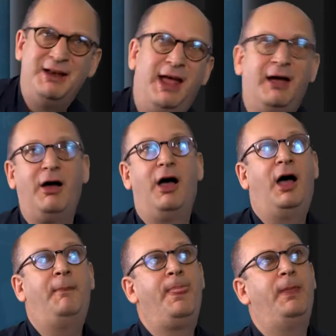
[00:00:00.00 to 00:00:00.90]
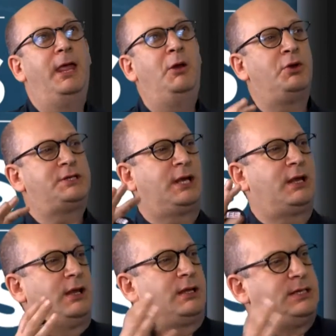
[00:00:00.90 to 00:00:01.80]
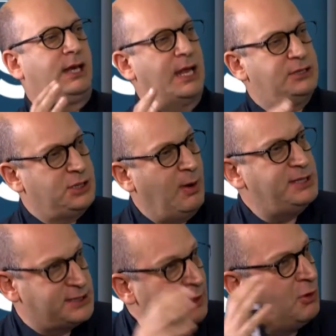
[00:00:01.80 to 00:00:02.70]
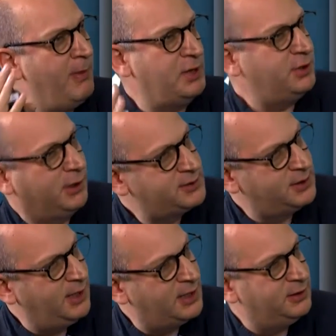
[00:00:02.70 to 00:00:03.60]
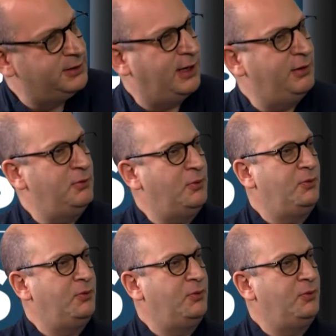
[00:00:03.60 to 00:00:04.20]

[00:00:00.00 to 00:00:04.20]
Now, in order to get to a single metric, because at the end of the day,